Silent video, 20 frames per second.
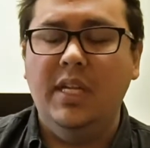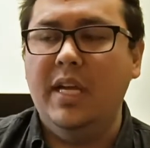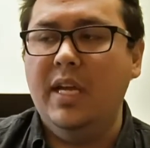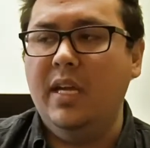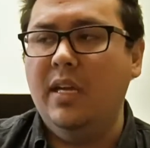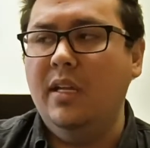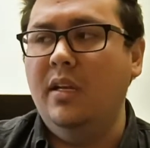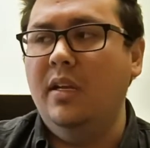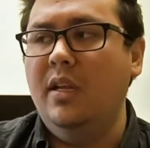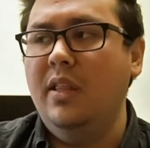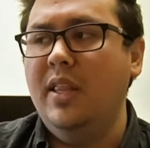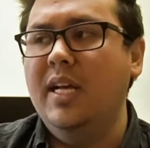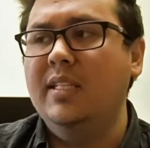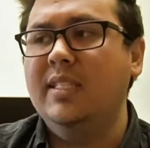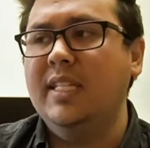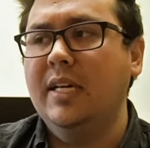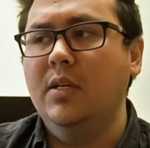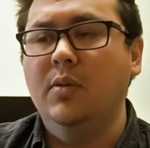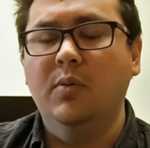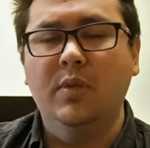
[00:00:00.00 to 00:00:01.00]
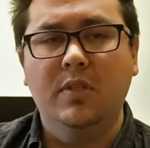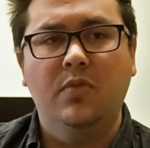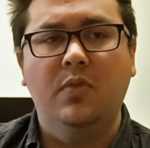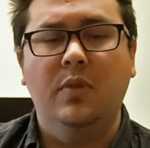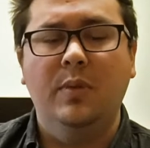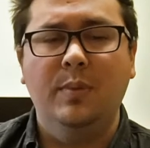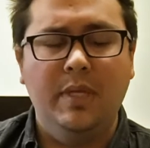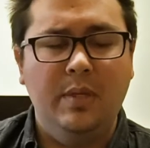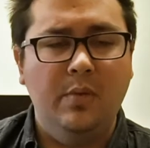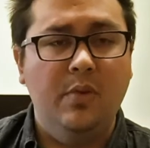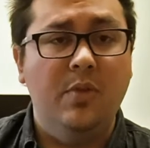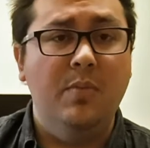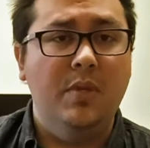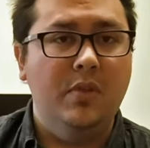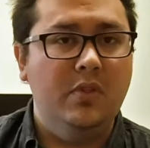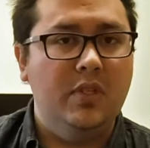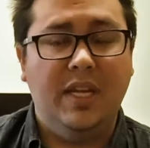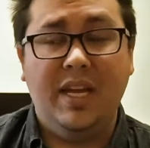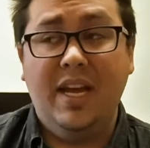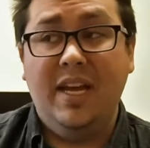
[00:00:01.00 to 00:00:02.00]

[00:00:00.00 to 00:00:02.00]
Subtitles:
And that's how it was for me with music.